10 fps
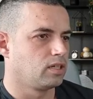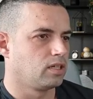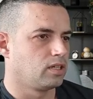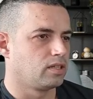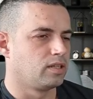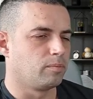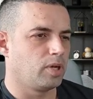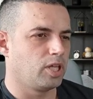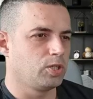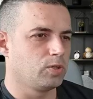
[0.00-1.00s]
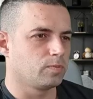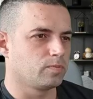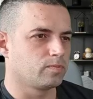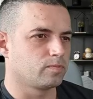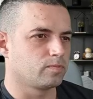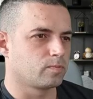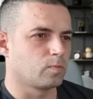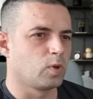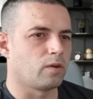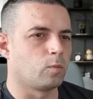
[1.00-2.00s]
The menu,
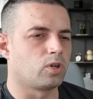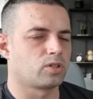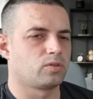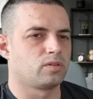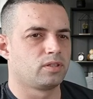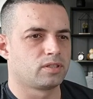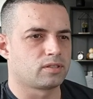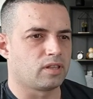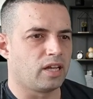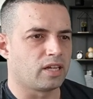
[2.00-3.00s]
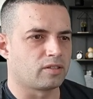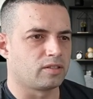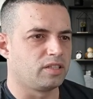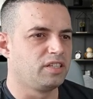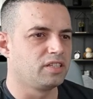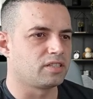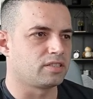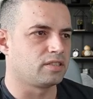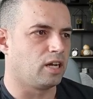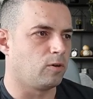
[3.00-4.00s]
we have worked on this like years
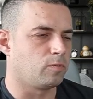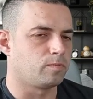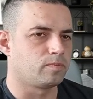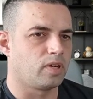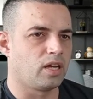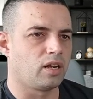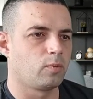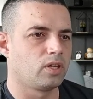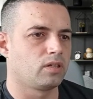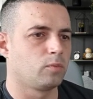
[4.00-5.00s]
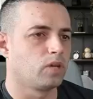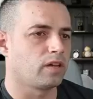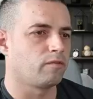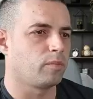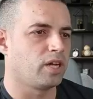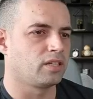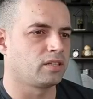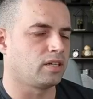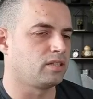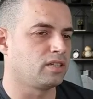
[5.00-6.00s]
now, and we have made it,
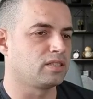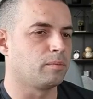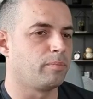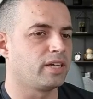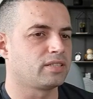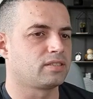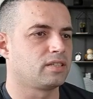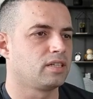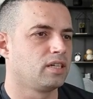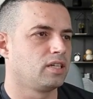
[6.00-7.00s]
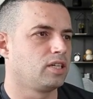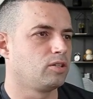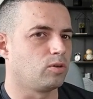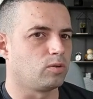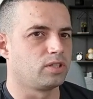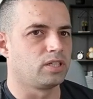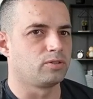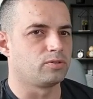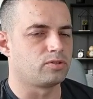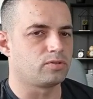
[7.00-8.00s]
I think, the best in all the
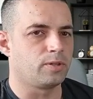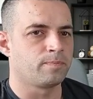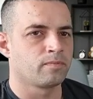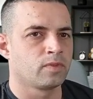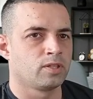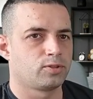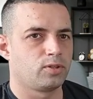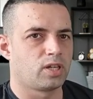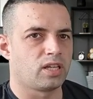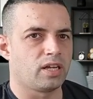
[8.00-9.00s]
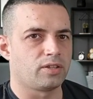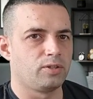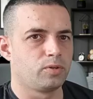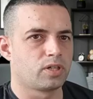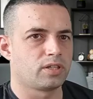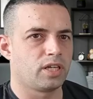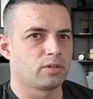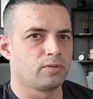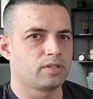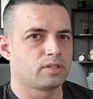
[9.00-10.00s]
industry. So you can add new
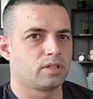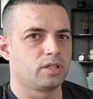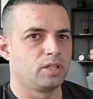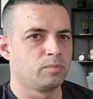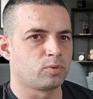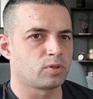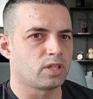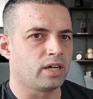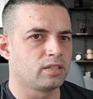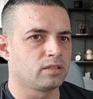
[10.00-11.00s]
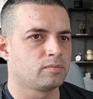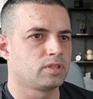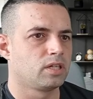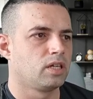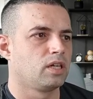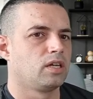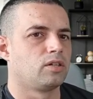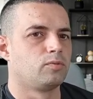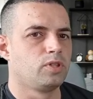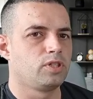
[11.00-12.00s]
categories, import items,
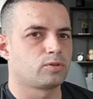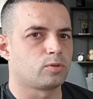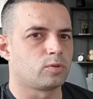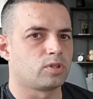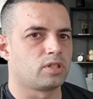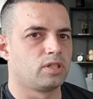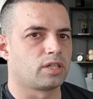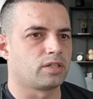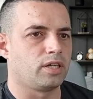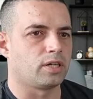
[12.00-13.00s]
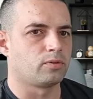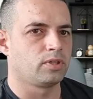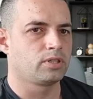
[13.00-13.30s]
resort the categories,